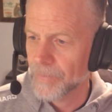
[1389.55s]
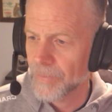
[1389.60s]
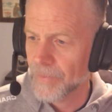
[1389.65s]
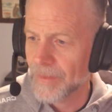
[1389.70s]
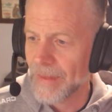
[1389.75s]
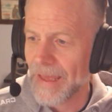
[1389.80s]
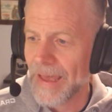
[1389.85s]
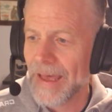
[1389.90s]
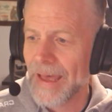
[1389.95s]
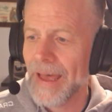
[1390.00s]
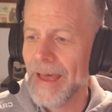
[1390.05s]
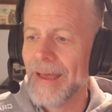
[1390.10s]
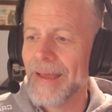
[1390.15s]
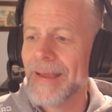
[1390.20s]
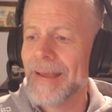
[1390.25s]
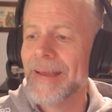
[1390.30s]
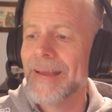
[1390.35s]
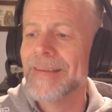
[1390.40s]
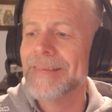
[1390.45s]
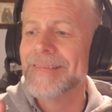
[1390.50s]

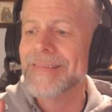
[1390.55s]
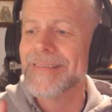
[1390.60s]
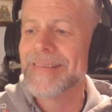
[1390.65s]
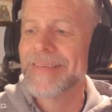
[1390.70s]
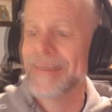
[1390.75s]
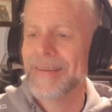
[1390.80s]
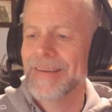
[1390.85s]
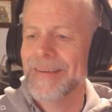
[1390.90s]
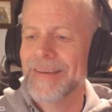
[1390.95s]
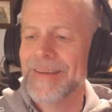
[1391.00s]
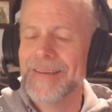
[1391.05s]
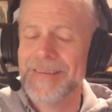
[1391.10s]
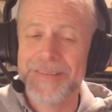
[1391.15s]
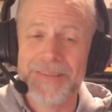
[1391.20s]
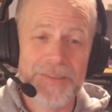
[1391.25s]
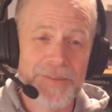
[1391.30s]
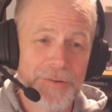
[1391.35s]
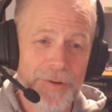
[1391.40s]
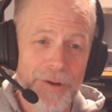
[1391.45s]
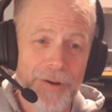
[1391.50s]
That is
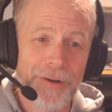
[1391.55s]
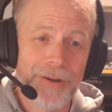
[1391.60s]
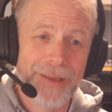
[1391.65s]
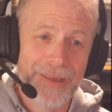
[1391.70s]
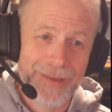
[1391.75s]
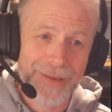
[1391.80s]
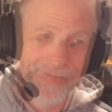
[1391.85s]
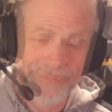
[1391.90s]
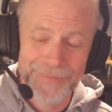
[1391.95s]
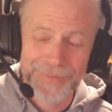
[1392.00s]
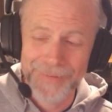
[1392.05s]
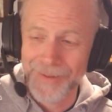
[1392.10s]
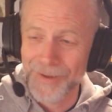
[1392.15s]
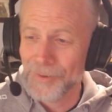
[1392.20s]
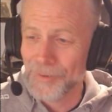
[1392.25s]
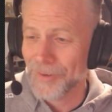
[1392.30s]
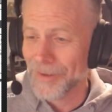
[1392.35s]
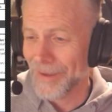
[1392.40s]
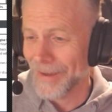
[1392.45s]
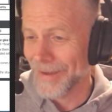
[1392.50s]
a strong hit.
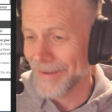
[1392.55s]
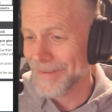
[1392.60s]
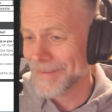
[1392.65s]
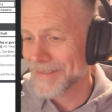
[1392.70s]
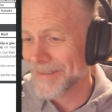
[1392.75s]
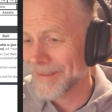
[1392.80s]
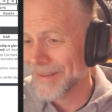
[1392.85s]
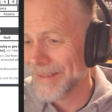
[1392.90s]
Okay, so that